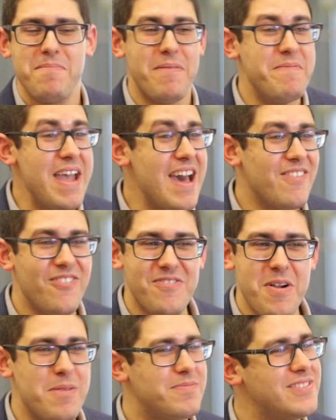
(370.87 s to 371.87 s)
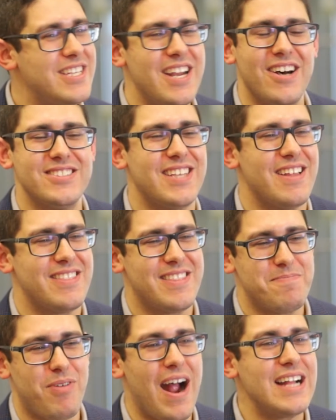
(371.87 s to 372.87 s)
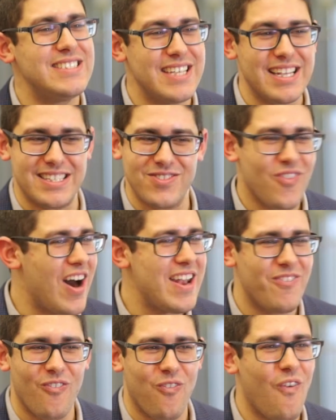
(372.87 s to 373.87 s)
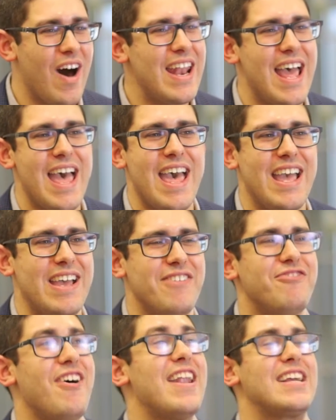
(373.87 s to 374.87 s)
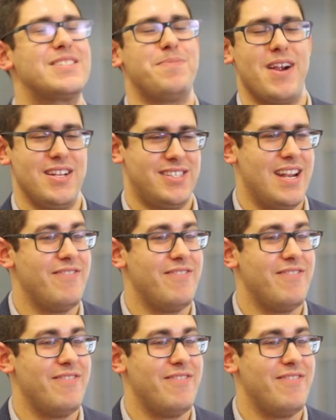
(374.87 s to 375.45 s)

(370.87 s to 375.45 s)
But man, you know, so, bridezillas, what a fun experience.